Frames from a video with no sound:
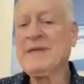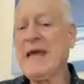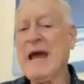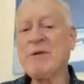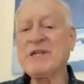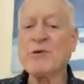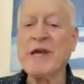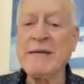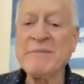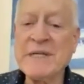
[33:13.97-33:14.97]
Yeah, we
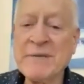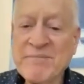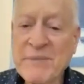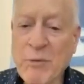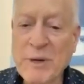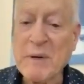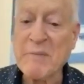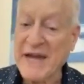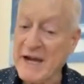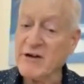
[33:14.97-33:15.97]
dreamed, we
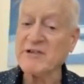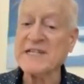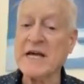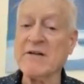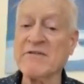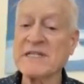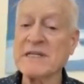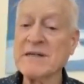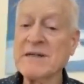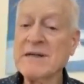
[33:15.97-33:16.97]
prepared ourselves
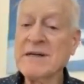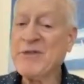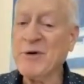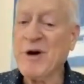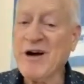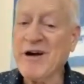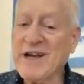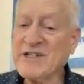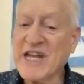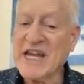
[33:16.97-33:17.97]
through our
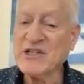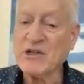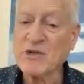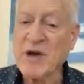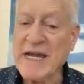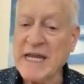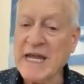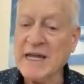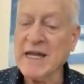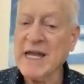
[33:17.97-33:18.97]
educational
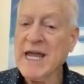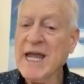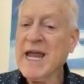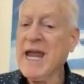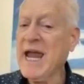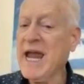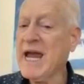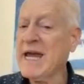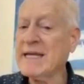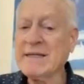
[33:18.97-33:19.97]
training
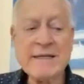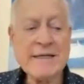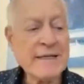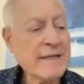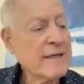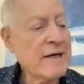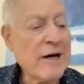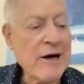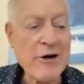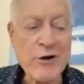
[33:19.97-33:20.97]
and
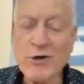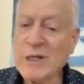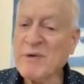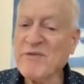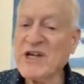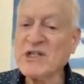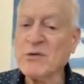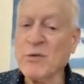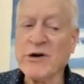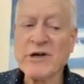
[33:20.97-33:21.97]
our early
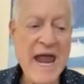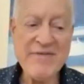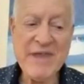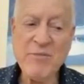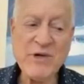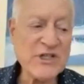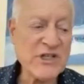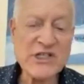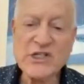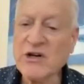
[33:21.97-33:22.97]
professional work, and then we
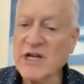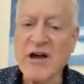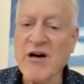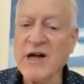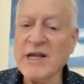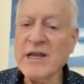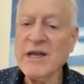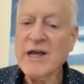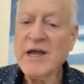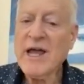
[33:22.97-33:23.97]
just took it on.
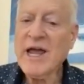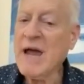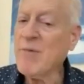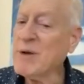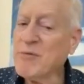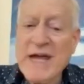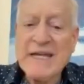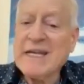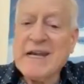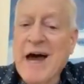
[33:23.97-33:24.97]
And we ran
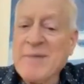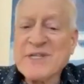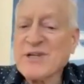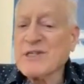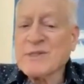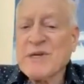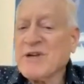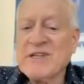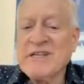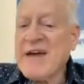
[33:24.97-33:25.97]
into obstacles we
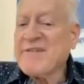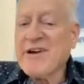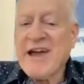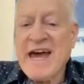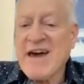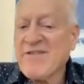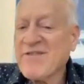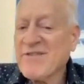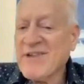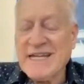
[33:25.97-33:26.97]
could never have
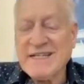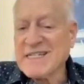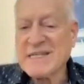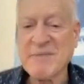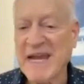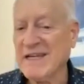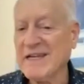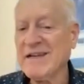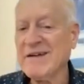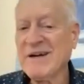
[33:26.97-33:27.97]
anticipated.